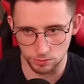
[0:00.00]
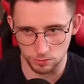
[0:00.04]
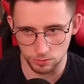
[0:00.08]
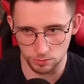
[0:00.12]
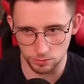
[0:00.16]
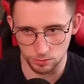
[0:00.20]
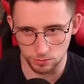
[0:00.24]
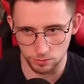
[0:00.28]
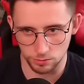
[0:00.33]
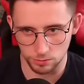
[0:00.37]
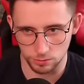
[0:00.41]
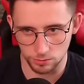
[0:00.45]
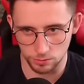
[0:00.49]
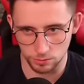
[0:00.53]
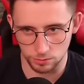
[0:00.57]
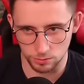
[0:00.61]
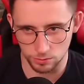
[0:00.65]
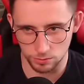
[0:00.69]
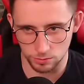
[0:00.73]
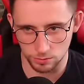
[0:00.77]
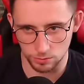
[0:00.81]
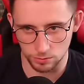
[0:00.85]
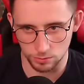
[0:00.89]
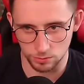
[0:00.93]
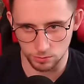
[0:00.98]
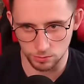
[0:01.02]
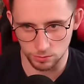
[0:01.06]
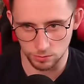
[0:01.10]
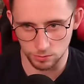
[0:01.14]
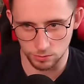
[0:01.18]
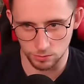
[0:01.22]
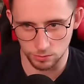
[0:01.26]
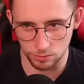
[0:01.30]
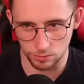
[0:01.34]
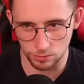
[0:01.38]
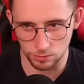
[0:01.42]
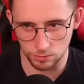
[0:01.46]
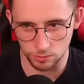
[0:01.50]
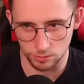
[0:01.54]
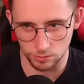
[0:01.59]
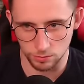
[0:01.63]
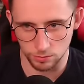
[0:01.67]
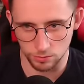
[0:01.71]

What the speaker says: Nobody speaks.